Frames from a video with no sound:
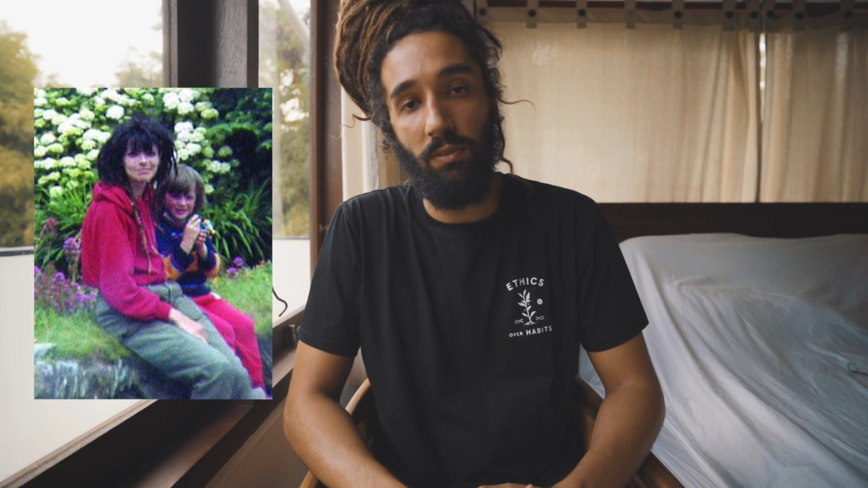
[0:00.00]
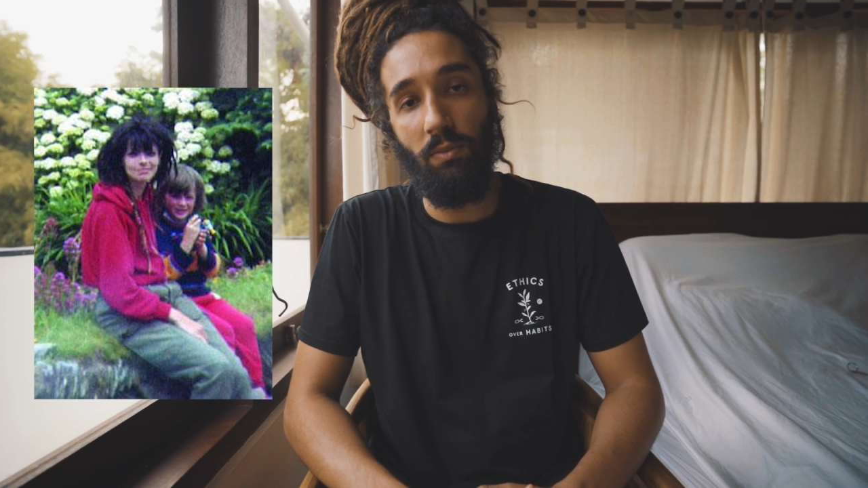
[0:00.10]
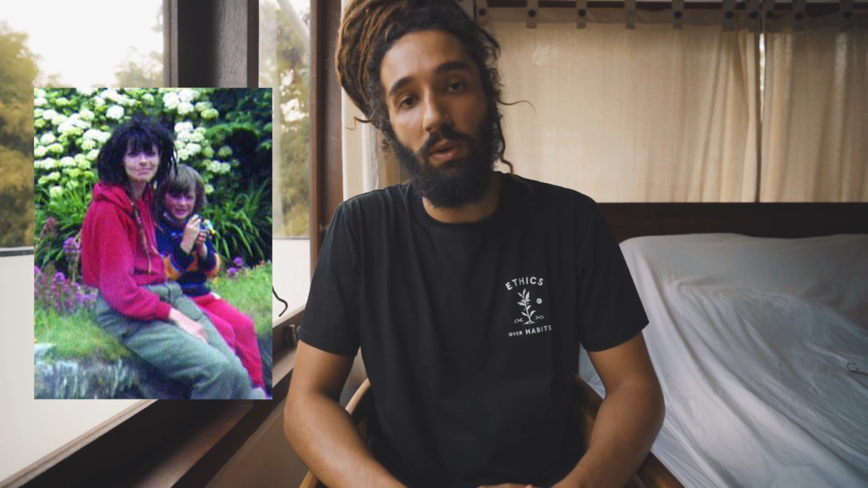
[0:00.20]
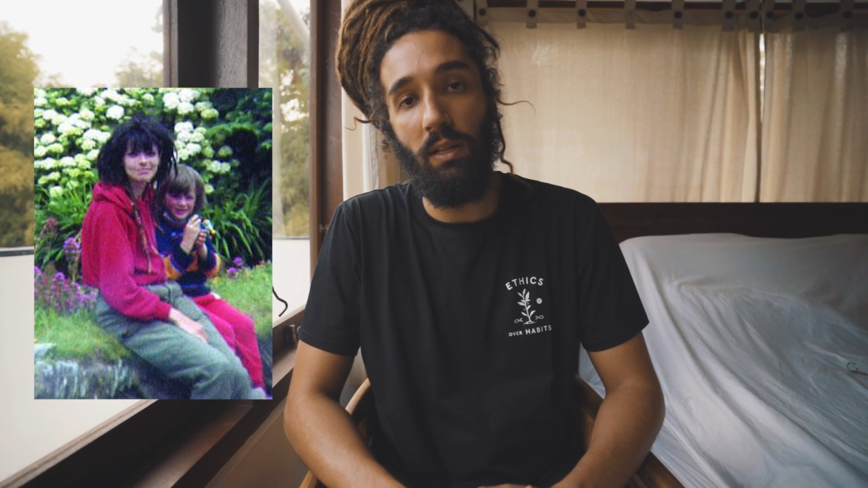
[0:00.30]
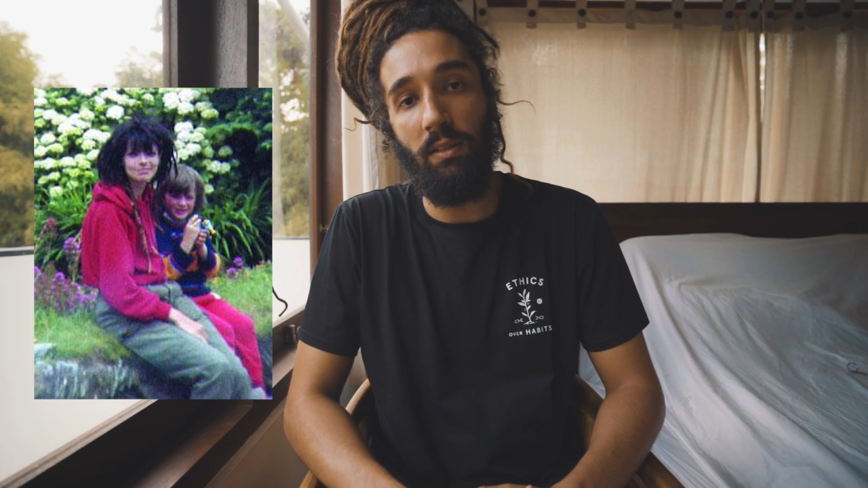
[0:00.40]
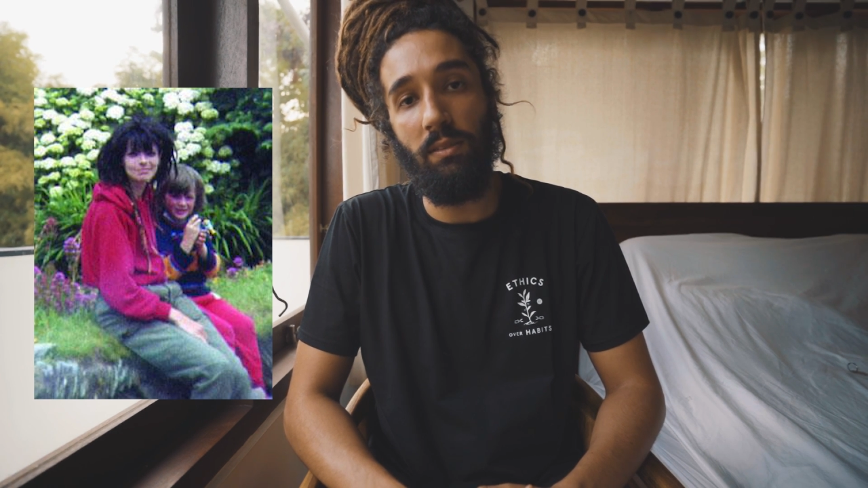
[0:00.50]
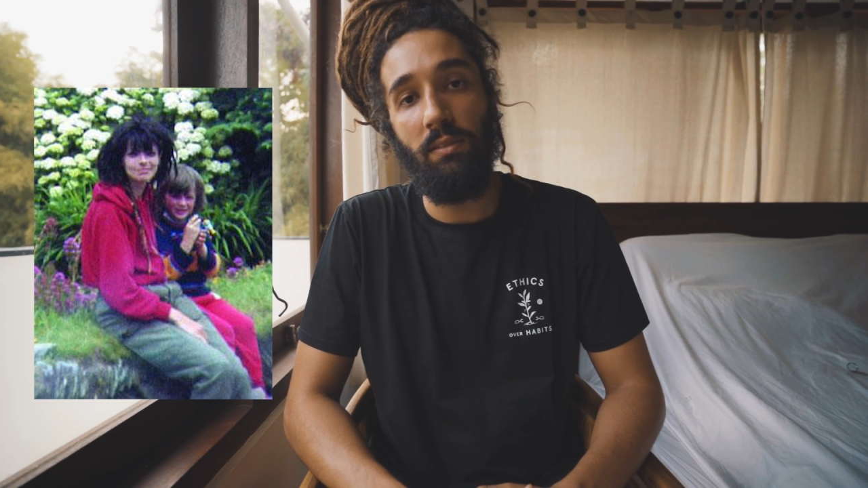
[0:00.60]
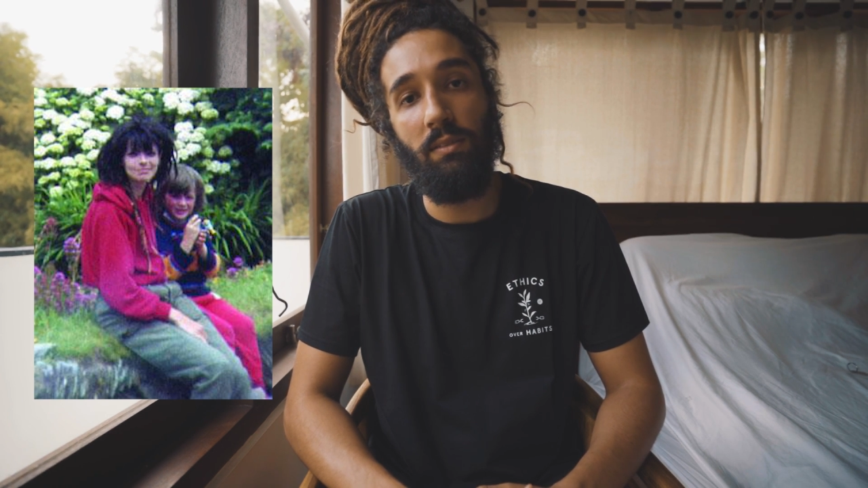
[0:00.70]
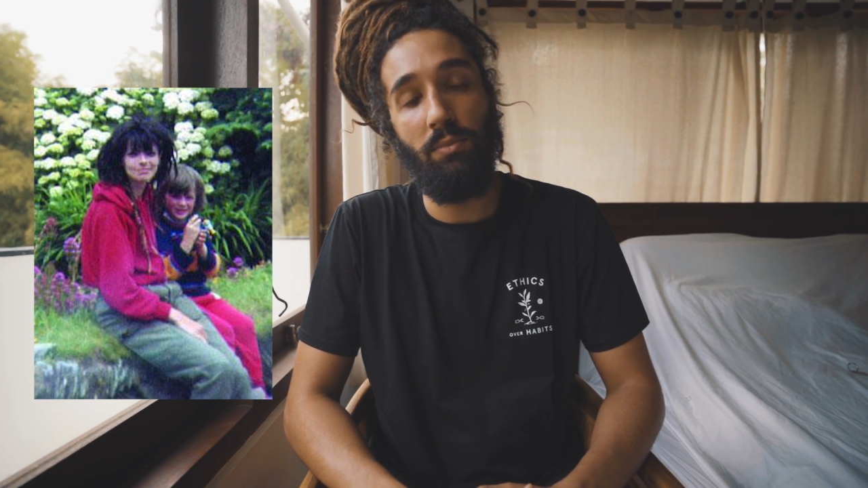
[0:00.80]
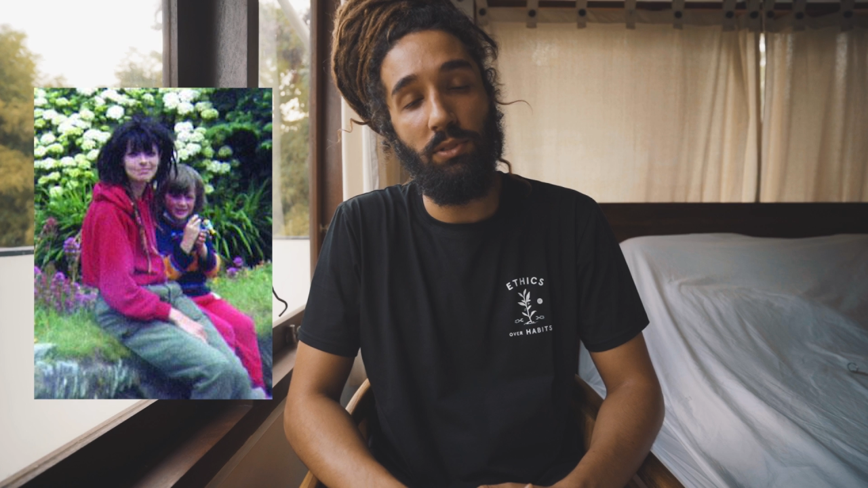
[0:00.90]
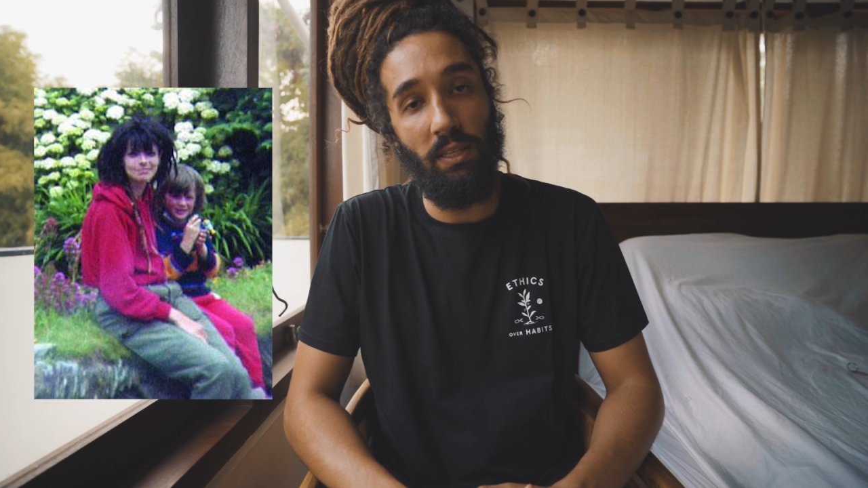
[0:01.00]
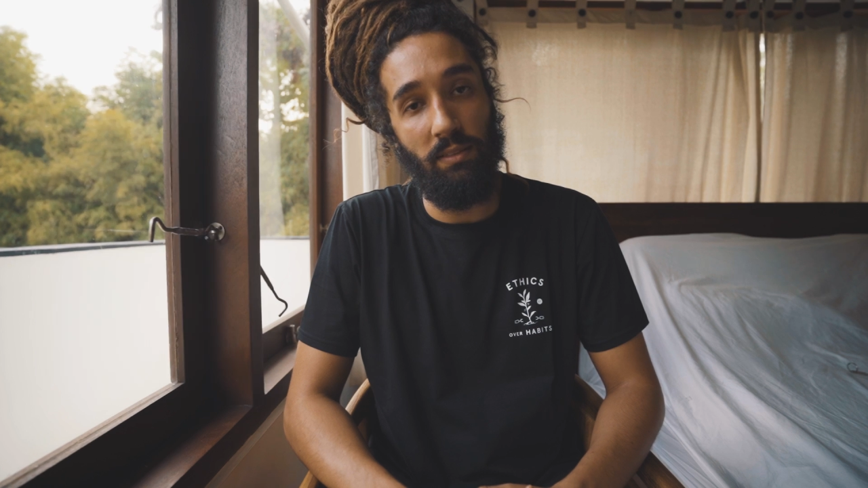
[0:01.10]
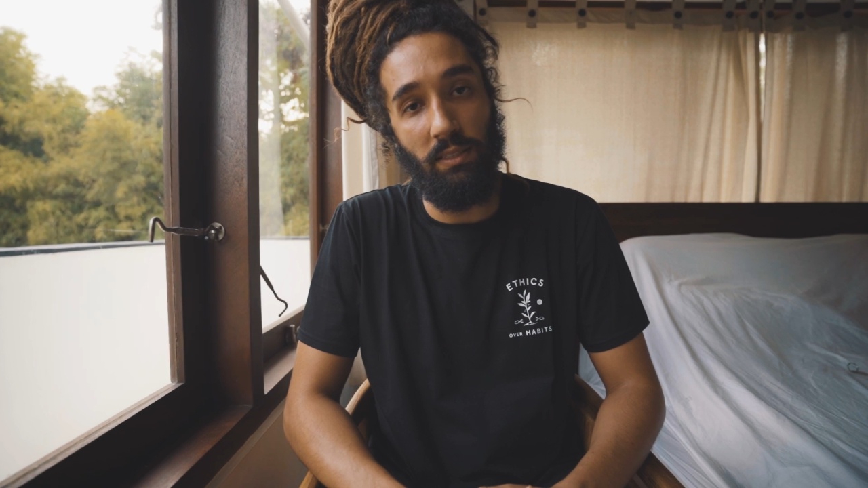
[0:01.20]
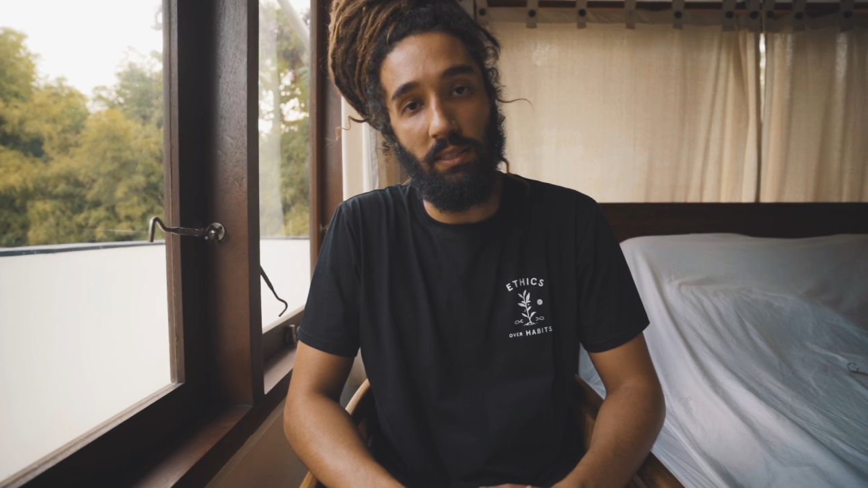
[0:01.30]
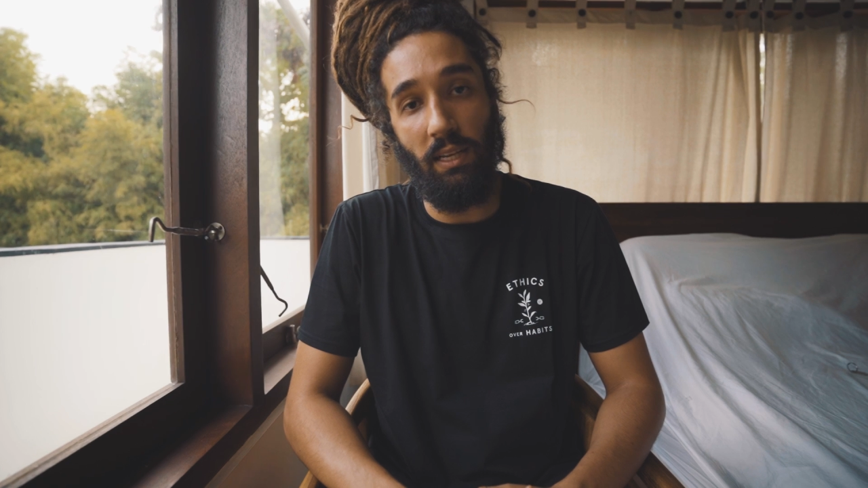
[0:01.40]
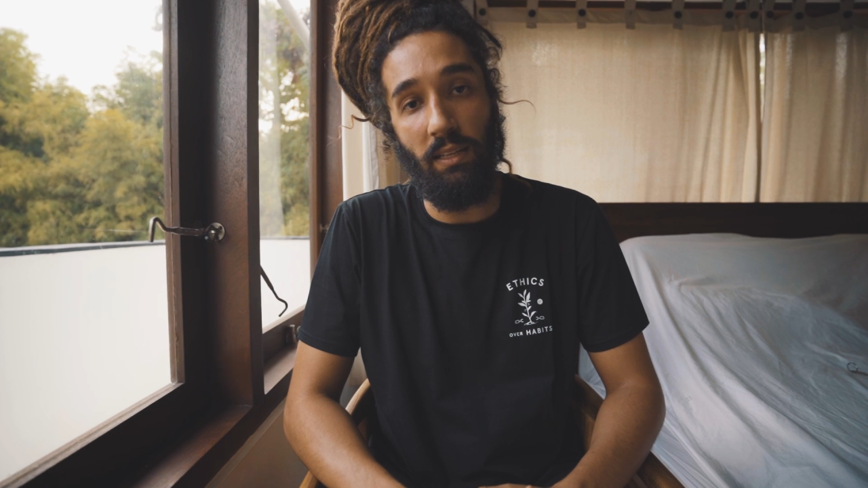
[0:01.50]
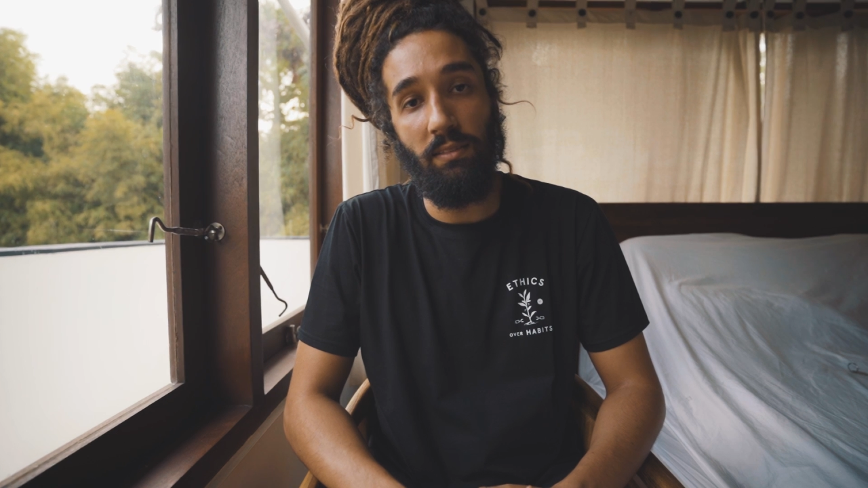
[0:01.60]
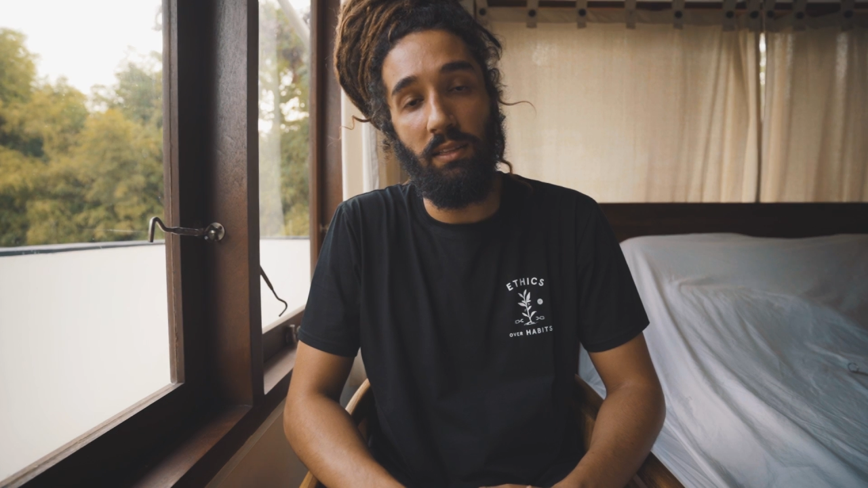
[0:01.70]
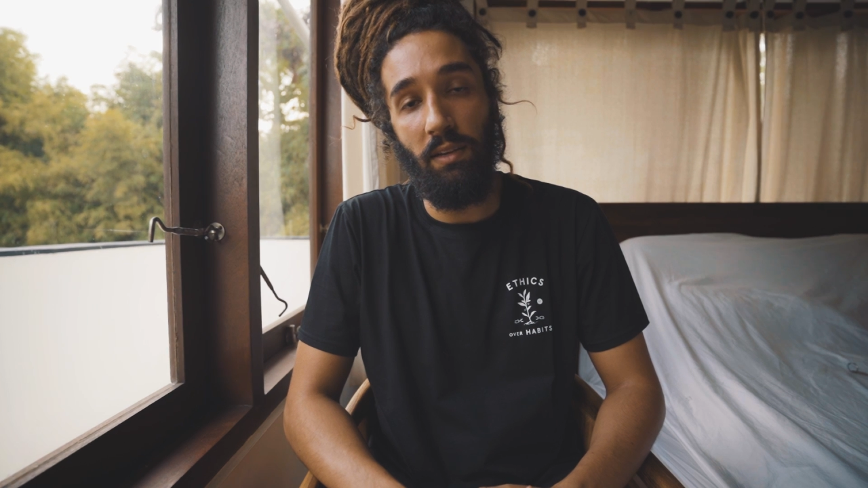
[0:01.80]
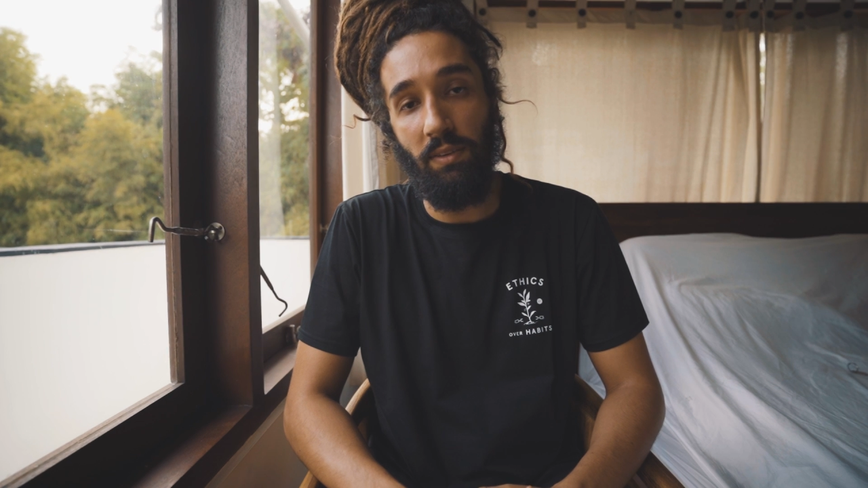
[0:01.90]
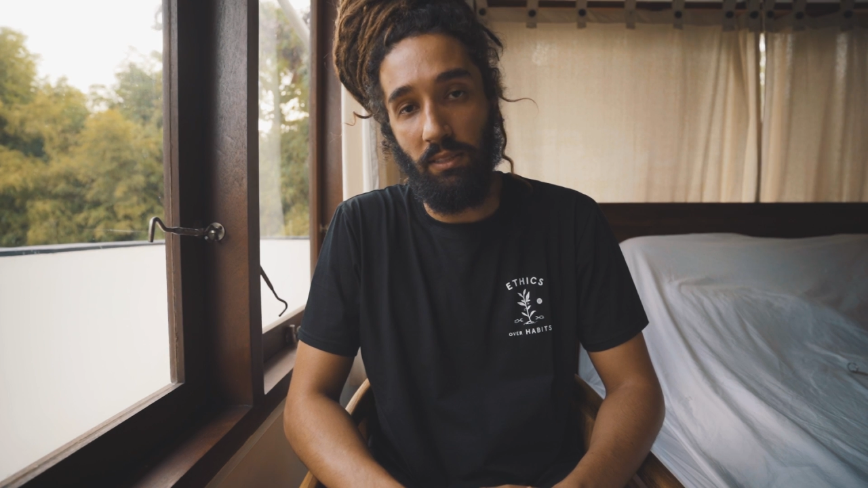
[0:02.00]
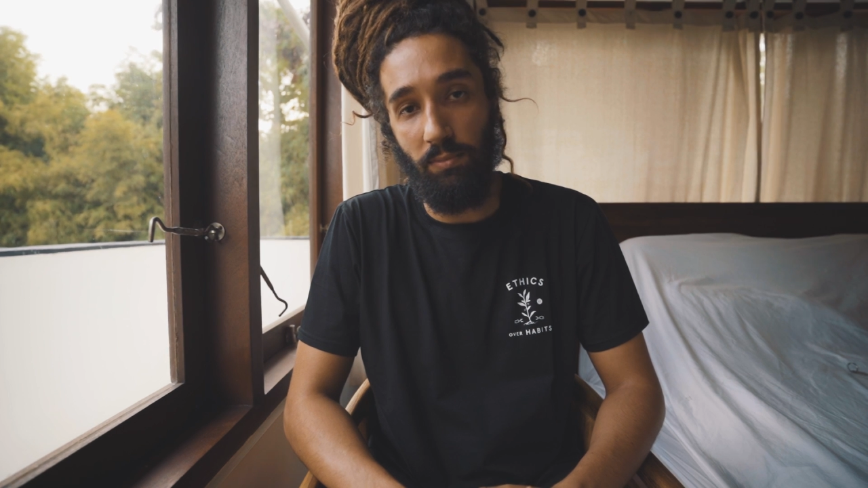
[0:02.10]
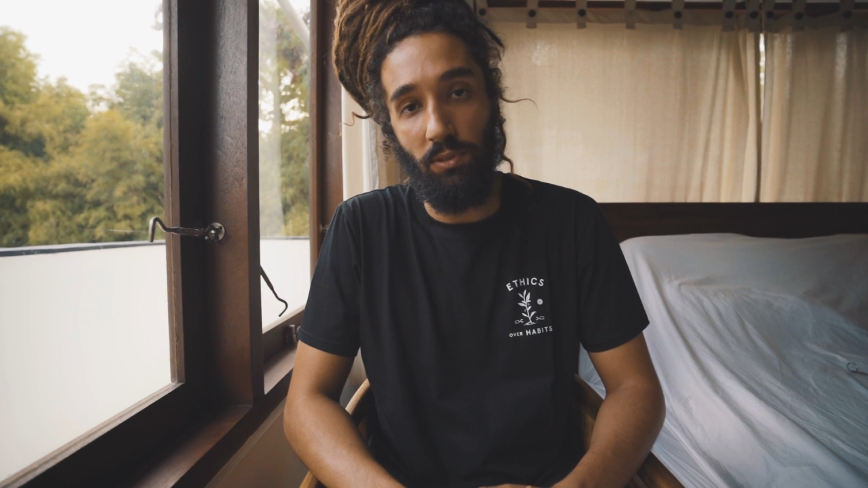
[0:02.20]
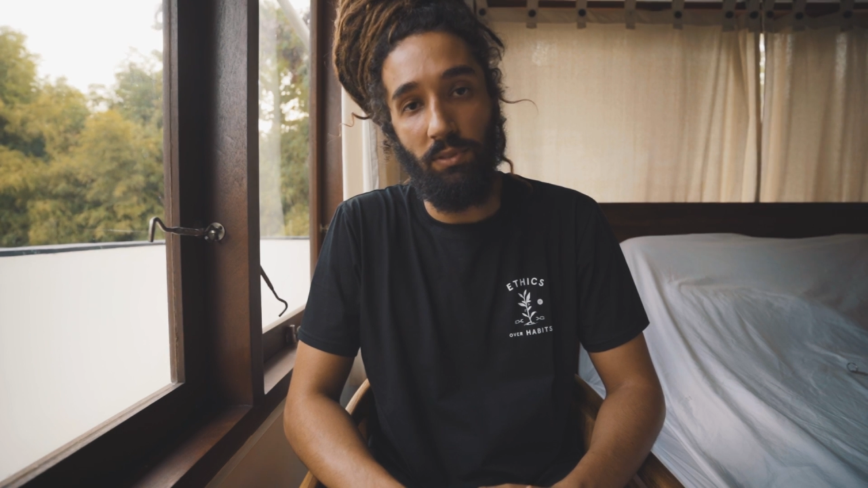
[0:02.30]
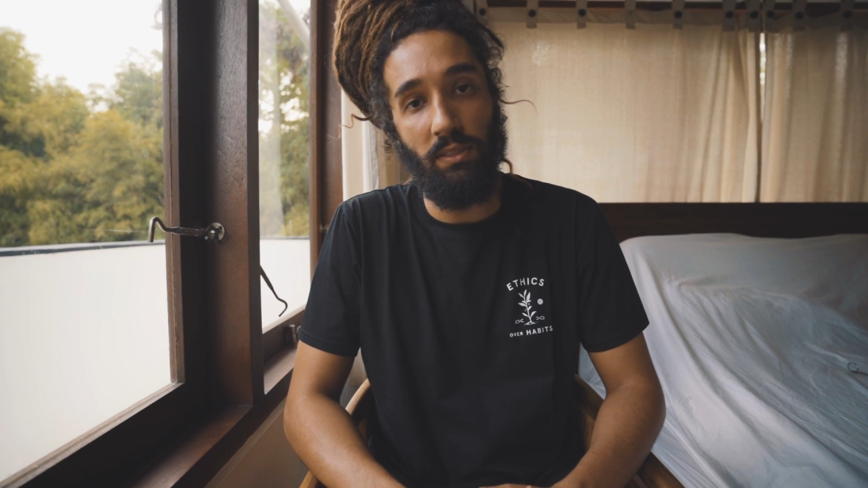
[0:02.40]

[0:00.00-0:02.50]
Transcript: while protesting against live exports